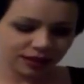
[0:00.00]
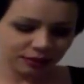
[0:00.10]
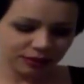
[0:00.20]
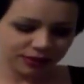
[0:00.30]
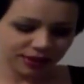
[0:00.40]

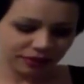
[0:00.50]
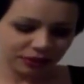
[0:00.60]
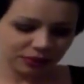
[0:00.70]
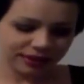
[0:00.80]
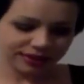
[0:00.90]
Number
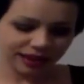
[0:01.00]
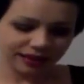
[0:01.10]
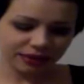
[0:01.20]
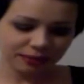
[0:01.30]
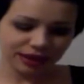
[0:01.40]
seven, what
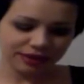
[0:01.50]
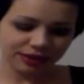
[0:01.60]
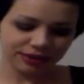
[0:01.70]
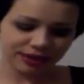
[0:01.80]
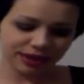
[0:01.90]
side of the bed do
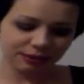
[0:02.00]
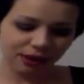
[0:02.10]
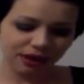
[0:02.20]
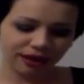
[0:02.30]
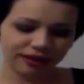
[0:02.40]
you sleep
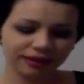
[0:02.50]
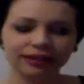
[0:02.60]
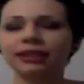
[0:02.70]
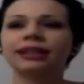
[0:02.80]
on?